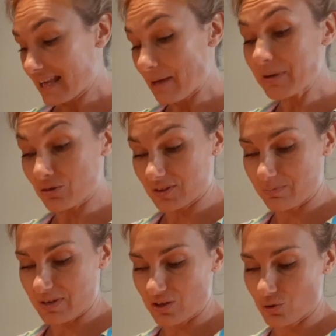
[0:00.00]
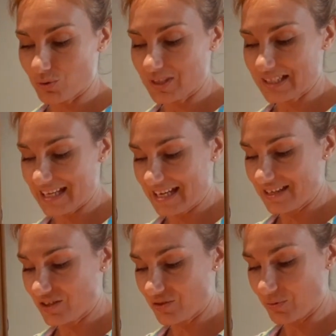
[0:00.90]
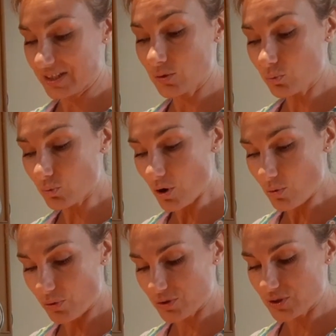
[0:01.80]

chemicals being used into its growth.